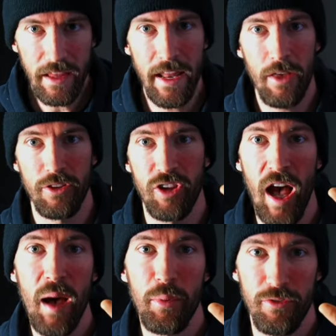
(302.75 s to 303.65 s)
Now, the
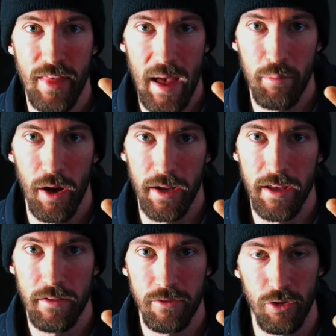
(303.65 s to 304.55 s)
top of that
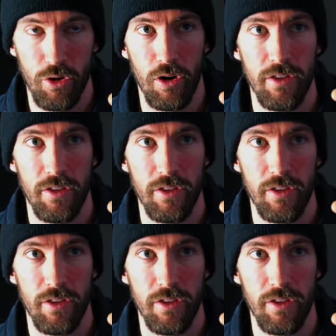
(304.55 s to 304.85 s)
bucket, you'll call